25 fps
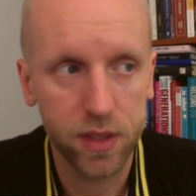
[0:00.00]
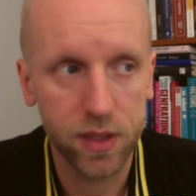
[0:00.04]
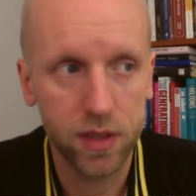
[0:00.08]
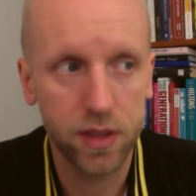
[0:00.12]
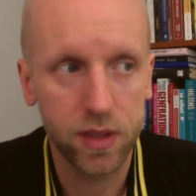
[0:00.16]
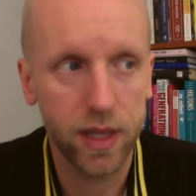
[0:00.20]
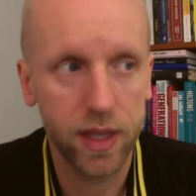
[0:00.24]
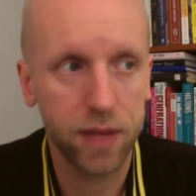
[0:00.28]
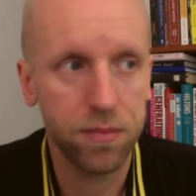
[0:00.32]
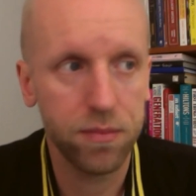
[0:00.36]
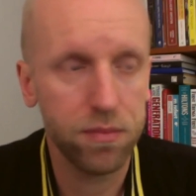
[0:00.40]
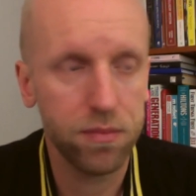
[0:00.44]

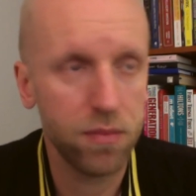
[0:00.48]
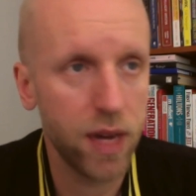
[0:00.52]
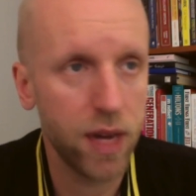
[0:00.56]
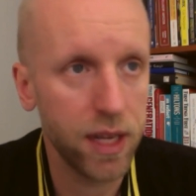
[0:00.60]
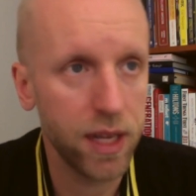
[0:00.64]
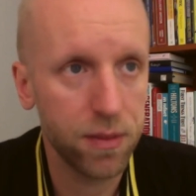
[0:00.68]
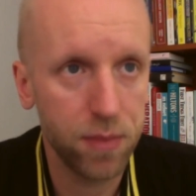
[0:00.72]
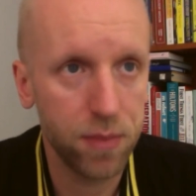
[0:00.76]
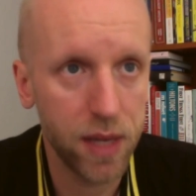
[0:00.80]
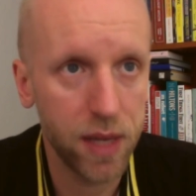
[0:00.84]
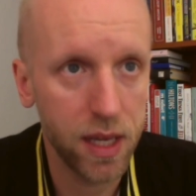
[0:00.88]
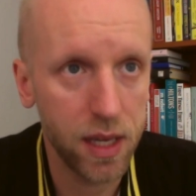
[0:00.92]
There
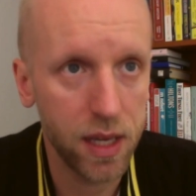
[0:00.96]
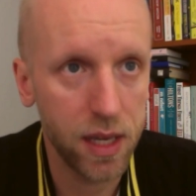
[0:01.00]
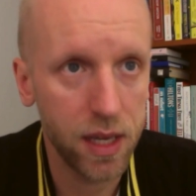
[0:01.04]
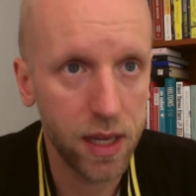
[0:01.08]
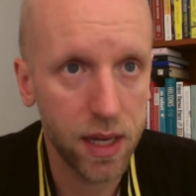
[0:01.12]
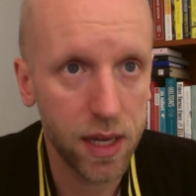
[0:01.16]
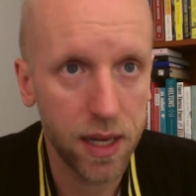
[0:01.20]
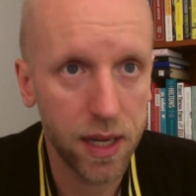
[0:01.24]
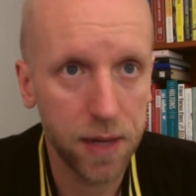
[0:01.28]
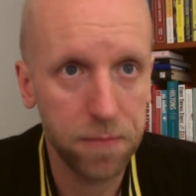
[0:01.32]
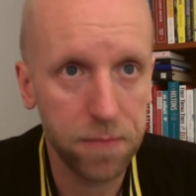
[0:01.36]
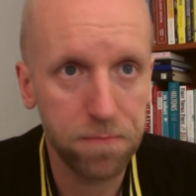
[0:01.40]
might be
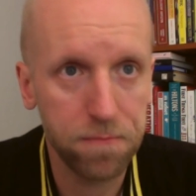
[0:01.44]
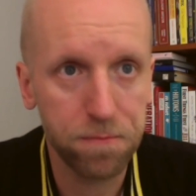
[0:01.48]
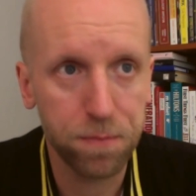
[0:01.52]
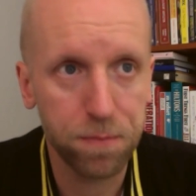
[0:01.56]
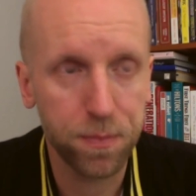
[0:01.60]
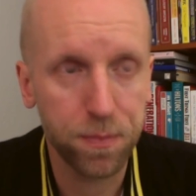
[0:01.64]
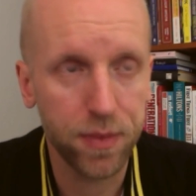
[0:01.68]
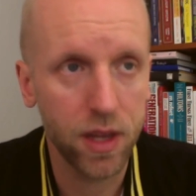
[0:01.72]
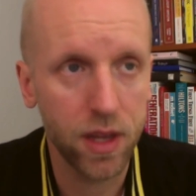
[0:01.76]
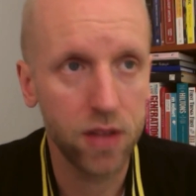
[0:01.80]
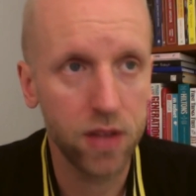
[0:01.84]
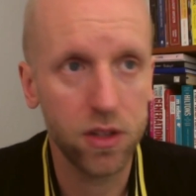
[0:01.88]

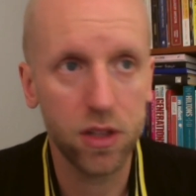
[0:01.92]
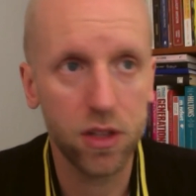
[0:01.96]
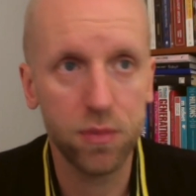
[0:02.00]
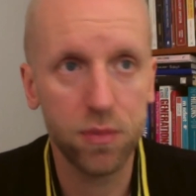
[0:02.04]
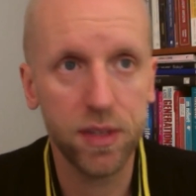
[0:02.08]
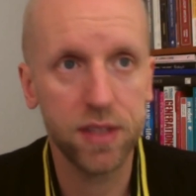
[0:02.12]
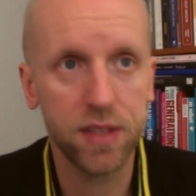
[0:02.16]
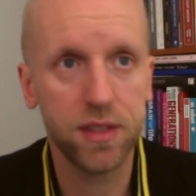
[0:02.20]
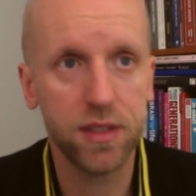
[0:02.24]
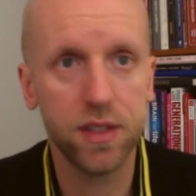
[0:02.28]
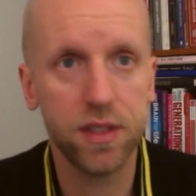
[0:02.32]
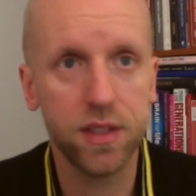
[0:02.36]
another
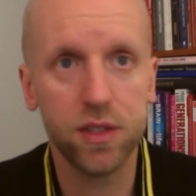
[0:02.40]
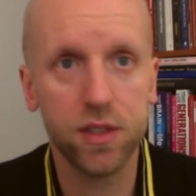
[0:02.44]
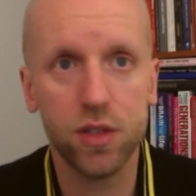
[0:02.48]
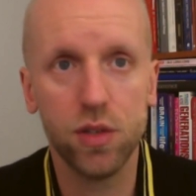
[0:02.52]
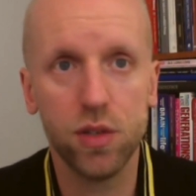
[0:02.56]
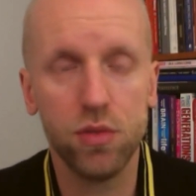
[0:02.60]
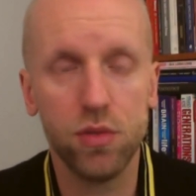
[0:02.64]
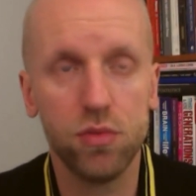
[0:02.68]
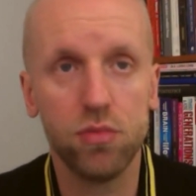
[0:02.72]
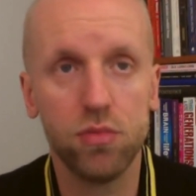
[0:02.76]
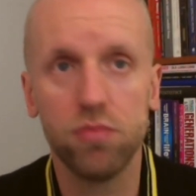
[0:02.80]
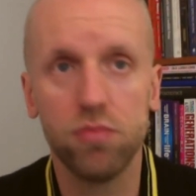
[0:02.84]
business
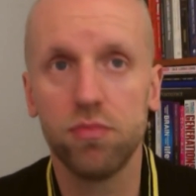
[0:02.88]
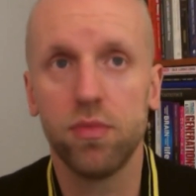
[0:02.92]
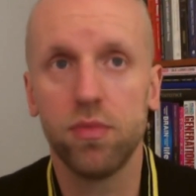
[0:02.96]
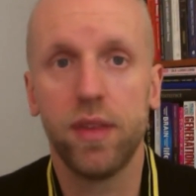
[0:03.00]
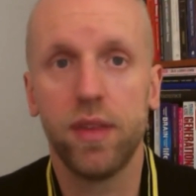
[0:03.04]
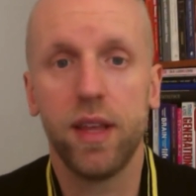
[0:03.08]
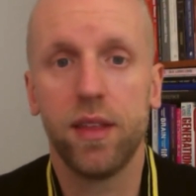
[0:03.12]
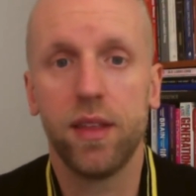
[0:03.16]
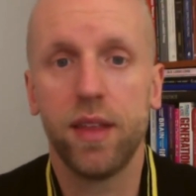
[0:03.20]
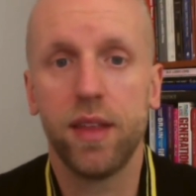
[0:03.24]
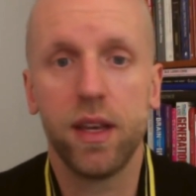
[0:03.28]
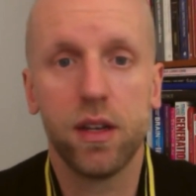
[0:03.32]
who
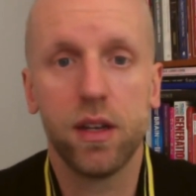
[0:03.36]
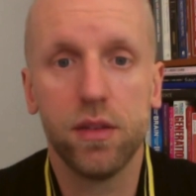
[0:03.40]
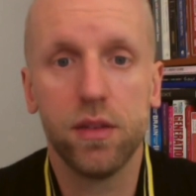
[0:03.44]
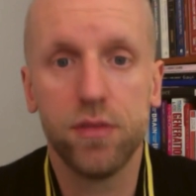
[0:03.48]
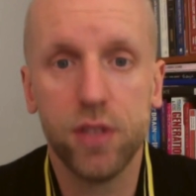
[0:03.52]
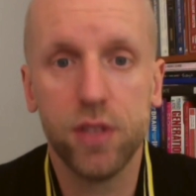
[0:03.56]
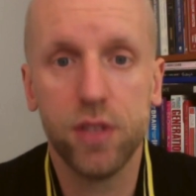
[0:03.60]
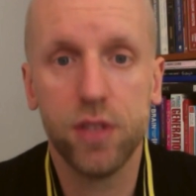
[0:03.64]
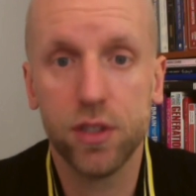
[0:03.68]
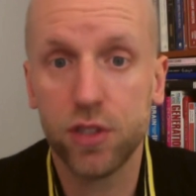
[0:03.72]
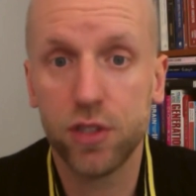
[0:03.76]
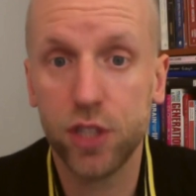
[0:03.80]
they think
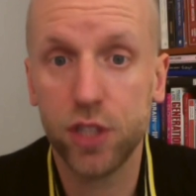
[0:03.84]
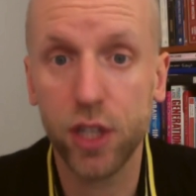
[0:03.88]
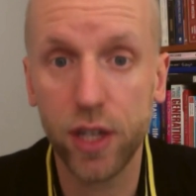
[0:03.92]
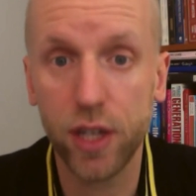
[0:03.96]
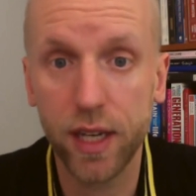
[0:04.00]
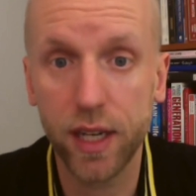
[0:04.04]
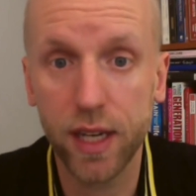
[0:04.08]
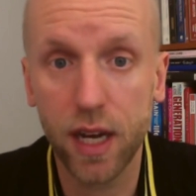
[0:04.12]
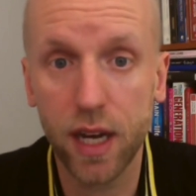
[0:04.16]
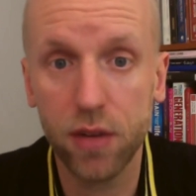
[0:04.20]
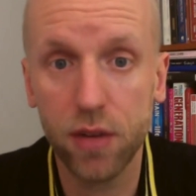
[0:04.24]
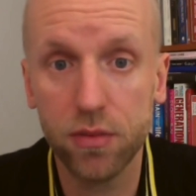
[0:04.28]
of just
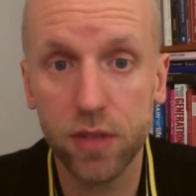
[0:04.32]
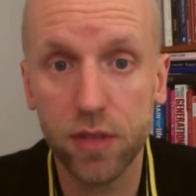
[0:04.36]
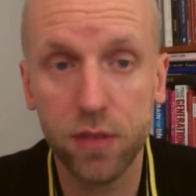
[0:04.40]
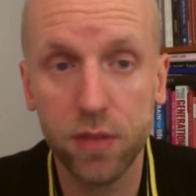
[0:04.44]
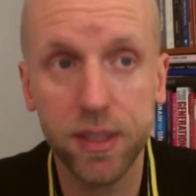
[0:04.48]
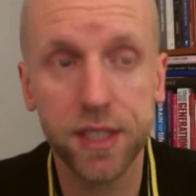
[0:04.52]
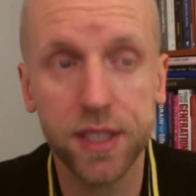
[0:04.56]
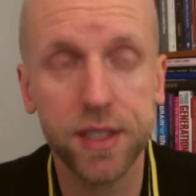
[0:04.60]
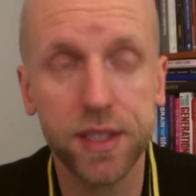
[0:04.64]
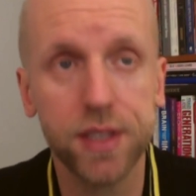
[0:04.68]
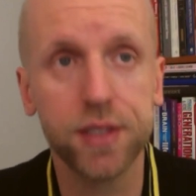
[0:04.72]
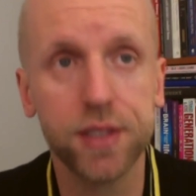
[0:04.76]
shutting down the
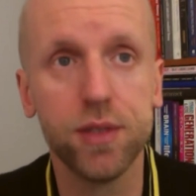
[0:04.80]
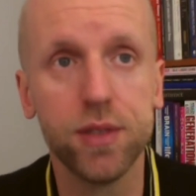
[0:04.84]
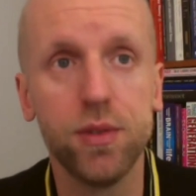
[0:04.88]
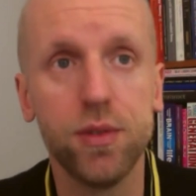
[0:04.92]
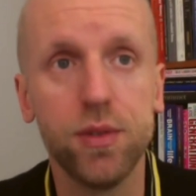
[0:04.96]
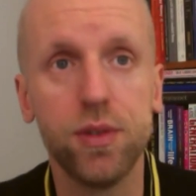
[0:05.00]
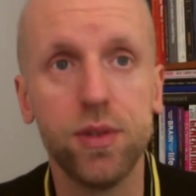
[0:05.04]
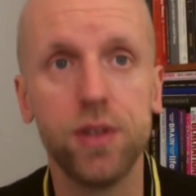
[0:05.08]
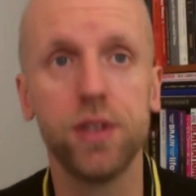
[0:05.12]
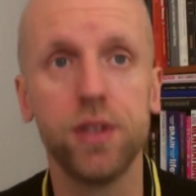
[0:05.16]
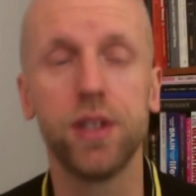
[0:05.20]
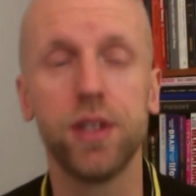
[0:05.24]
business
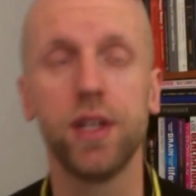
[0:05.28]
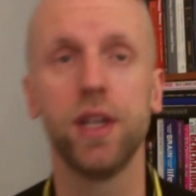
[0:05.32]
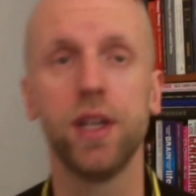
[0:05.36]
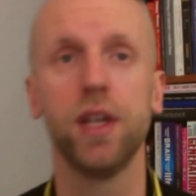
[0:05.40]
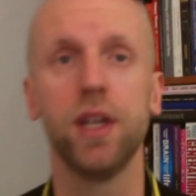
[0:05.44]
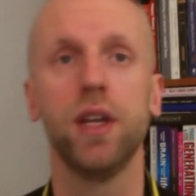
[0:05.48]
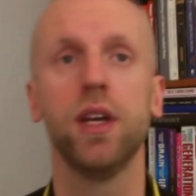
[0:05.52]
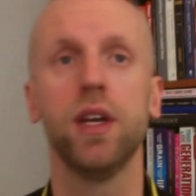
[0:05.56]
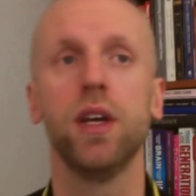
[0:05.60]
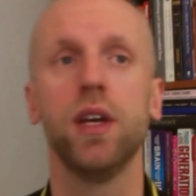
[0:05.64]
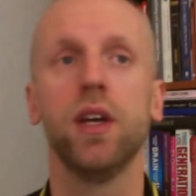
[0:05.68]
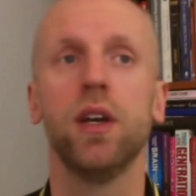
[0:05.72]
or
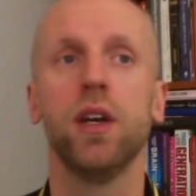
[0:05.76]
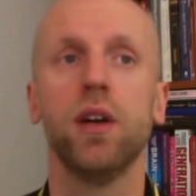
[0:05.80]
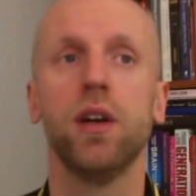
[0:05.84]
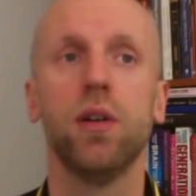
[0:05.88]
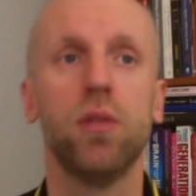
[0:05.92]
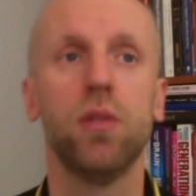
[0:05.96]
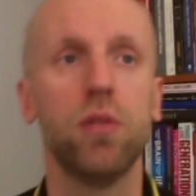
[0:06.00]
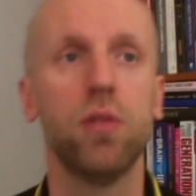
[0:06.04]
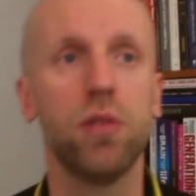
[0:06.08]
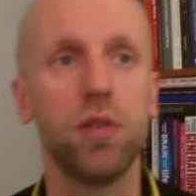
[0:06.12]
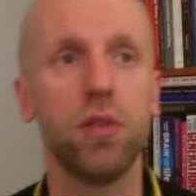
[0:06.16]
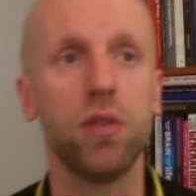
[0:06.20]

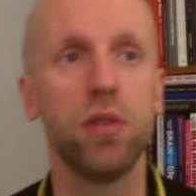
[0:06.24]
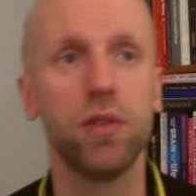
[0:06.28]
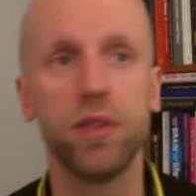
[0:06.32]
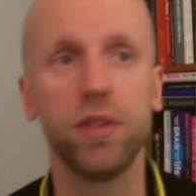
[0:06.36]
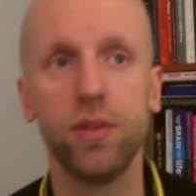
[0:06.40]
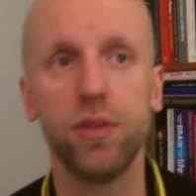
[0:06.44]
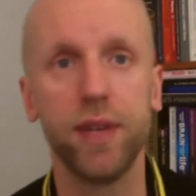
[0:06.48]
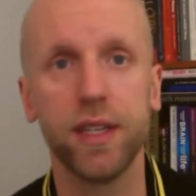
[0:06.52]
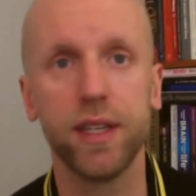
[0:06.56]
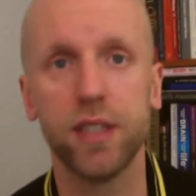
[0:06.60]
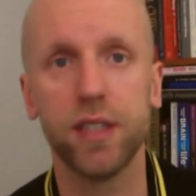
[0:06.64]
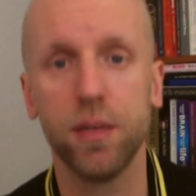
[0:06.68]

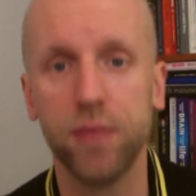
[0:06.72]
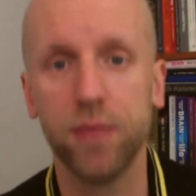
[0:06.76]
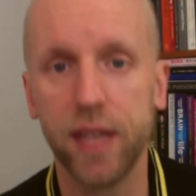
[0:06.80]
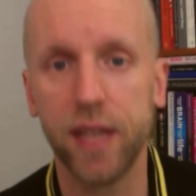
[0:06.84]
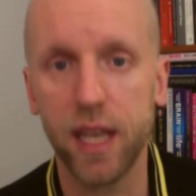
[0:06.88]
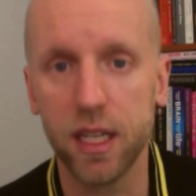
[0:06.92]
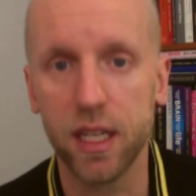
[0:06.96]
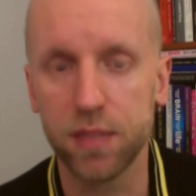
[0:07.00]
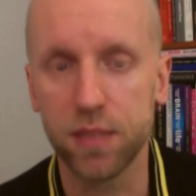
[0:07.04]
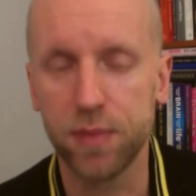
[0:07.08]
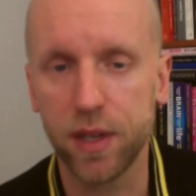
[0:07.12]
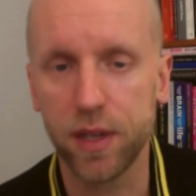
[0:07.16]
doing something
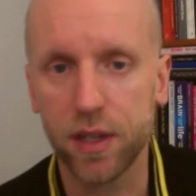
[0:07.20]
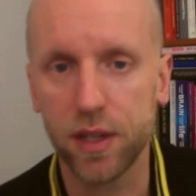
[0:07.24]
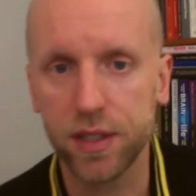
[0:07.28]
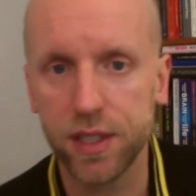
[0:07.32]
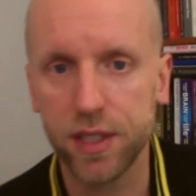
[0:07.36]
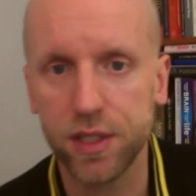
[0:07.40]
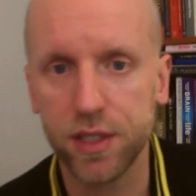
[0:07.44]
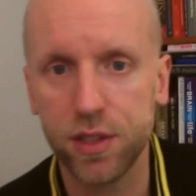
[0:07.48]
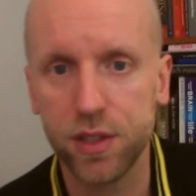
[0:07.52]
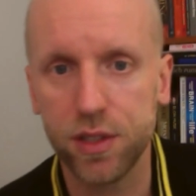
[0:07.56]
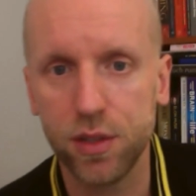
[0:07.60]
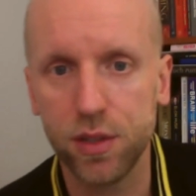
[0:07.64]
else
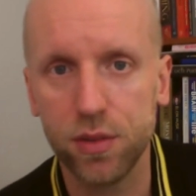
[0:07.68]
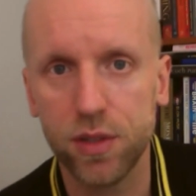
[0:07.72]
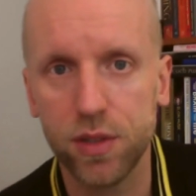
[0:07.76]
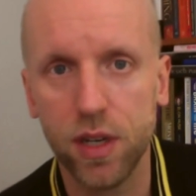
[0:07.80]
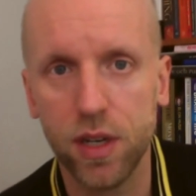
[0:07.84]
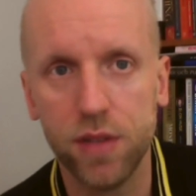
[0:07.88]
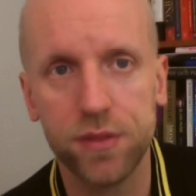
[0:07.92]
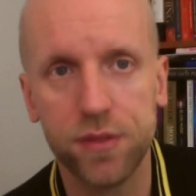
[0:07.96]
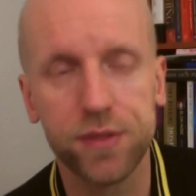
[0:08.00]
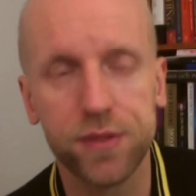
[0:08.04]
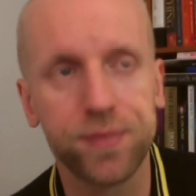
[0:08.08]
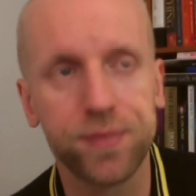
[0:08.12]
because it's too tough.